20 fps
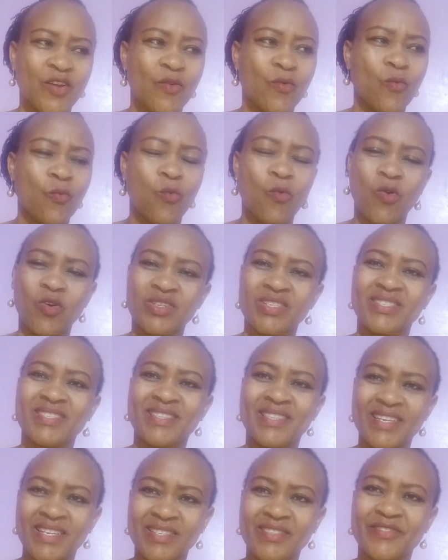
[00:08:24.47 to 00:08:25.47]
was
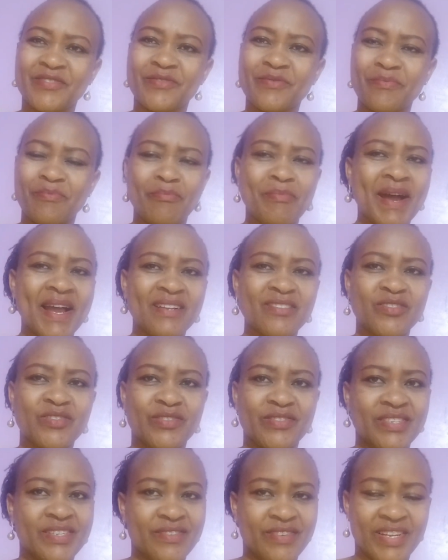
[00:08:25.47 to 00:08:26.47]
this man
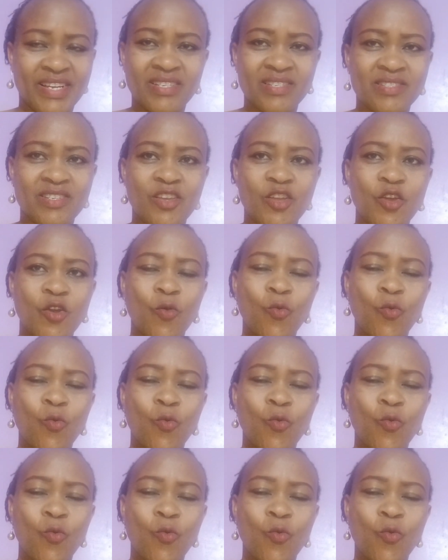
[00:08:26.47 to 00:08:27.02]
serious?